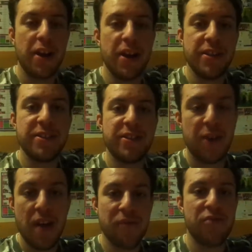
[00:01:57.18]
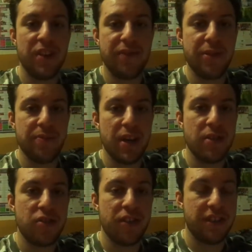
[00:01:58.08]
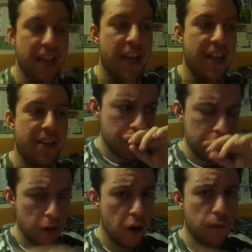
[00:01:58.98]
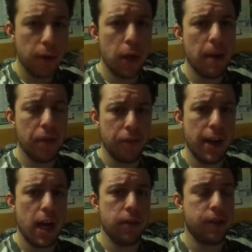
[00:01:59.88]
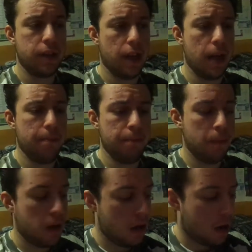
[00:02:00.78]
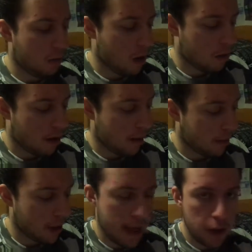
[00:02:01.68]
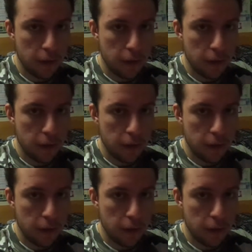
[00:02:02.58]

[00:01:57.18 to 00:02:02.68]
guys. So I haven't really filmed much today. So I've probably got about 3 hours until I'm going to head